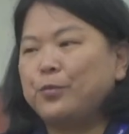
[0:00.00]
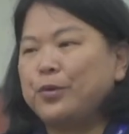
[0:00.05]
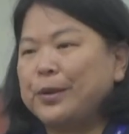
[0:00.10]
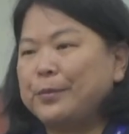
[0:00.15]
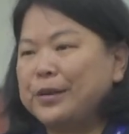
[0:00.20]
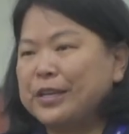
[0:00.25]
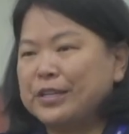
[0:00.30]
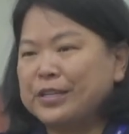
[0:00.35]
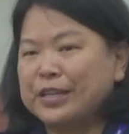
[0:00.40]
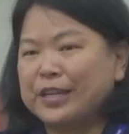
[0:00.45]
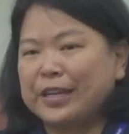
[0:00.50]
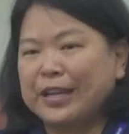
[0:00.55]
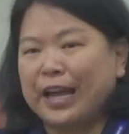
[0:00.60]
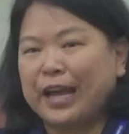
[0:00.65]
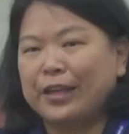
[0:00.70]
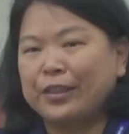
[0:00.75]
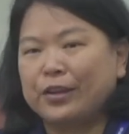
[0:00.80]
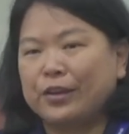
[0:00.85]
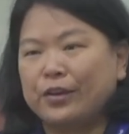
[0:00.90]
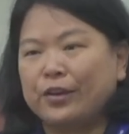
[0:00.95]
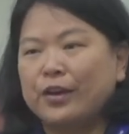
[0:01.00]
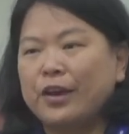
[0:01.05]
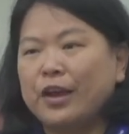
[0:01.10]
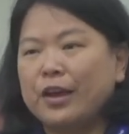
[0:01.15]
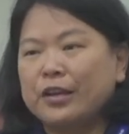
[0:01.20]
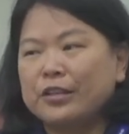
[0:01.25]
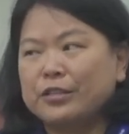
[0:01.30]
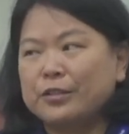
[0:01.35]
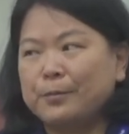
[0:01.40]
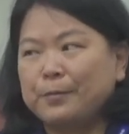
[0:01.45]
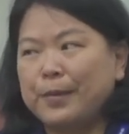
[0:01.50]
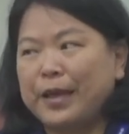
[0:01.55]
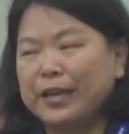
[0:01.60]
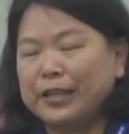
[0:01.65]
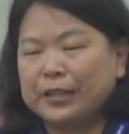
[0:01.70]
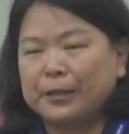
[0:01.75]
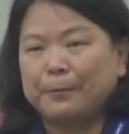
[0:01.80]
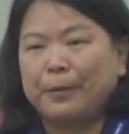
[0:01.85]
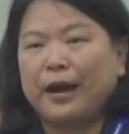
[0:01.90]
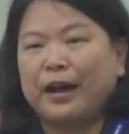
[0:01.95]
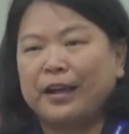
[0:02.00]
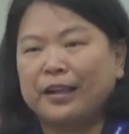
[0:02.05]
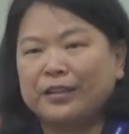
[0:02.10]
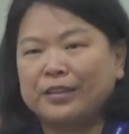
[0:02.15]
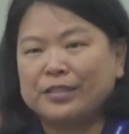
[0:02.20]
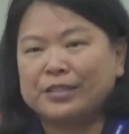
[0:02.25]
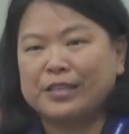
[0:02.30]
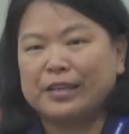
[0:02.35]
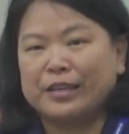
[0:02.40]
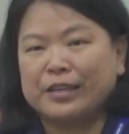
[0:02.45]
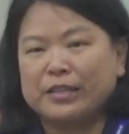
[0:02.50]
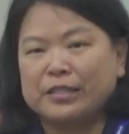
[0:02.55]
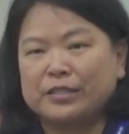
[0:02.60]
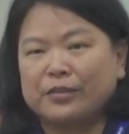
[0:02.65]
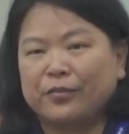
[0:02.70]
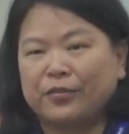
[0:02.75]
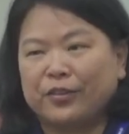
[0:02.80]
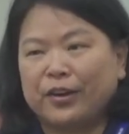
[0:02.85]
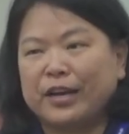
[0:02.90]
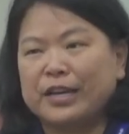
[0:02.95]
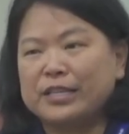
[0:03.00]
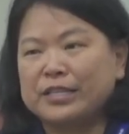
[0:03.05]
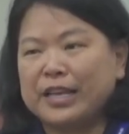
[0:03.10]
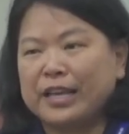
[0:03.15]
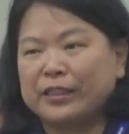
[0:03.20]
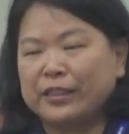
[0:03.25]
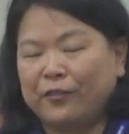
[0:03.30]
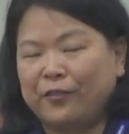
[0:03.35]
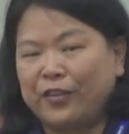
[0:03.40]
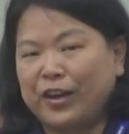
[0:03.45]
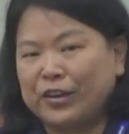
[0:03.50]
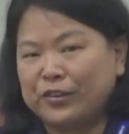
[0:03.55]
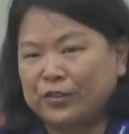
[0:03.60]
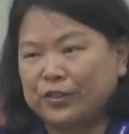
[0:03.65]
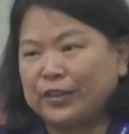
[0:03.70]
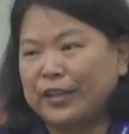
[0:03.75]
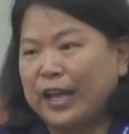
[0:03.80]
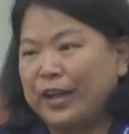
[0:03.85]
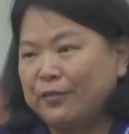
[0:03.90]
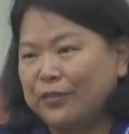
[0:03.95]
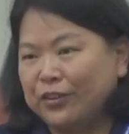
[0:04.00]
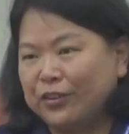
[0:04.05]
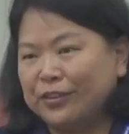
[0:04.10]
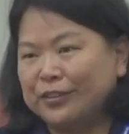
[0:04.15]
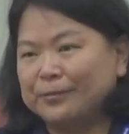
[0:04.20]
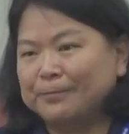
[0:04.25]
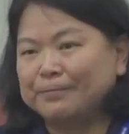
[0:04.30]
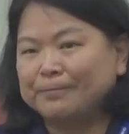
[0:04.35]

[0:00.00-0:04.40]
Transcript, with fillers: women together to make the policies for us at the federal level.